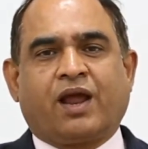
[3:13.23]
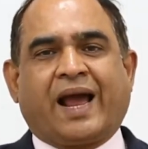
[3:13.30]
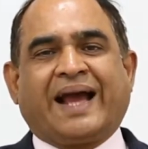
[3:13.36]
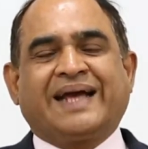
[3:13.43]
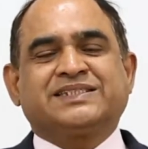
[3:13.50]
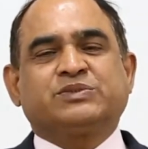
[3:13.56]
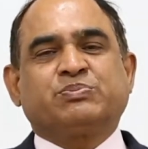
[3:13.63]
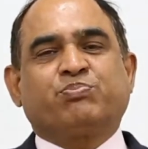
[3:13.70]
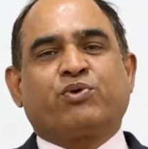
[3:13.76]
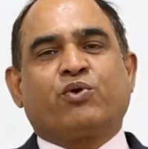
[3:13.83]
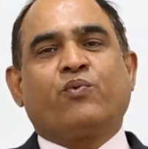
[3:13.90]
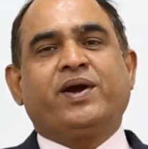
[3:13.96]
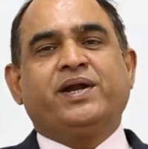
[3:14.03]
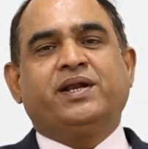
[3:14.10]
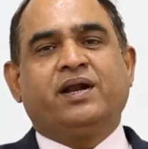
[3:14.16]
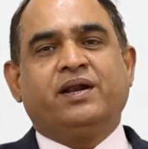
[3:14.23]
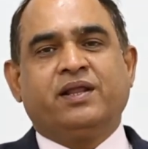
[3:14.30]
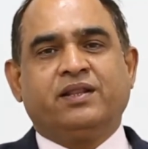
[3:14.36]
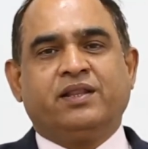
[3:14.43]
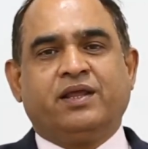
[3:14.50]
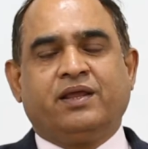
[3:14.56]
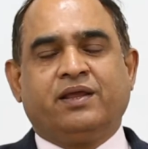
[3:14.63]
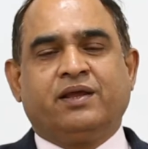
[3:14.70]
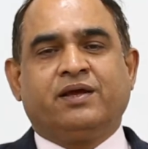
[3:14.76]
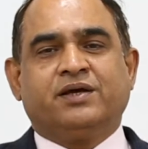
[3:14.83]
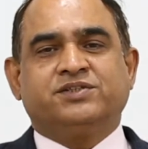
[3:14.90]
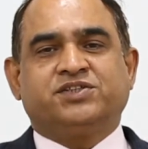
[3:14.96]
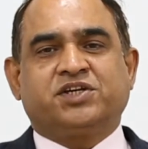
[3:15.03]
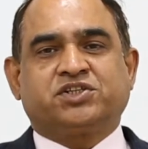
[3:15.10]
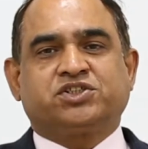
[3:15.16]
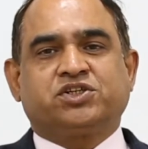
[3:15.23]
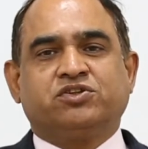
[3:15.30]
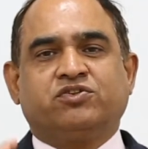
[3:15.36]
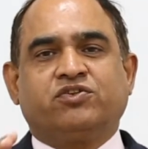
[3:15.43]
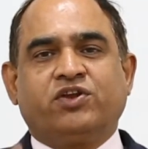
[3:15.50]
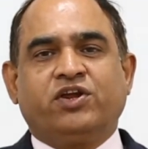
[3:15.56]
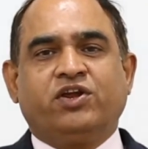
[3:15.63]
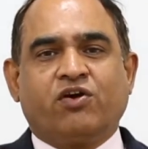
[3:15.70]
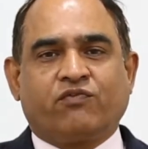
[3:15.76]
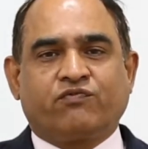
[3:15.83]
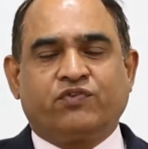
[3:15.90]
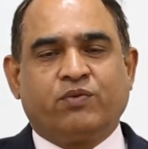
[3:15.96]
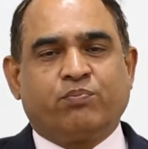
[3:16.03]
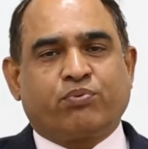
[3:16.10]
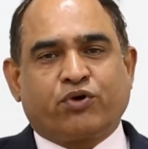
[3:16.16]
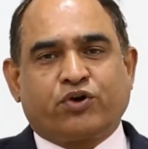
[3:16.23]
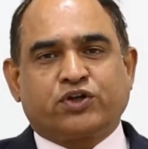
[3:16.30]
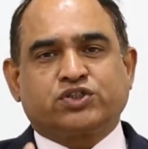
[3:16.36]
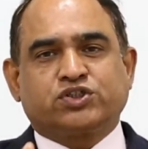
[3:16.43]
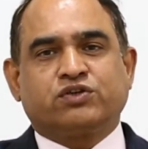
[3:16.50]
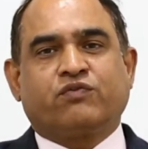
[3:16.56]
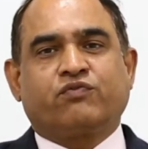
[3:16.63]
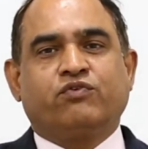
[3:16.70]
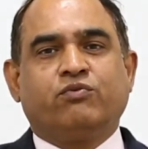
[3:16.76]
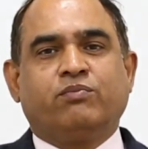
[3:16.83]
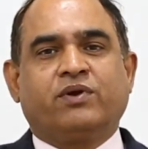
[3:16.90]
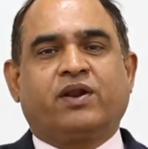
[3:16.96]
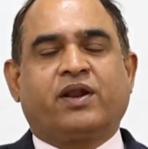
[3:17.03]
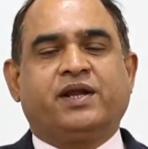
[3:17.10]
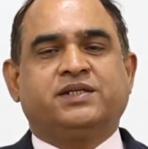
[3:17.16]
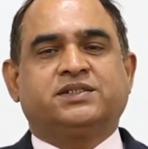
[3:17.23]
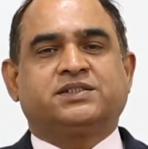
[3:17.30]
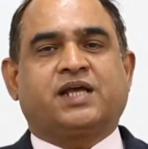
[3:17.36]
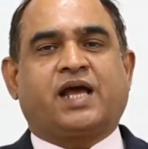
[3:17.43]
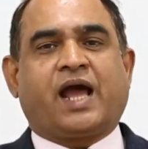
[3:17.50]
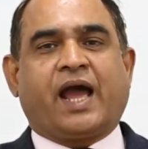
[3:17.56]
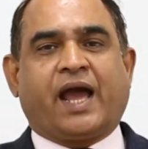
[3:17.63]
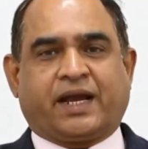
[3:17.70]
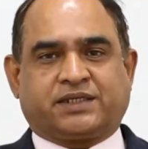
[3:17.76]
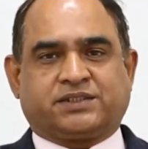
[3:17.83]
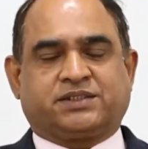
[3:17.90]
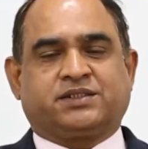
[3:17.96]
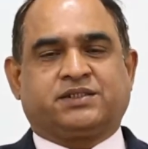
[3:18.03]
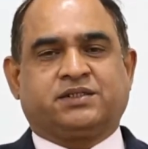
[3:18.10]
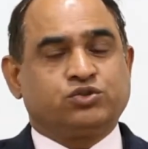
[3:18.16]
as provided in the Section 3 of the Protection of Human Rights Act.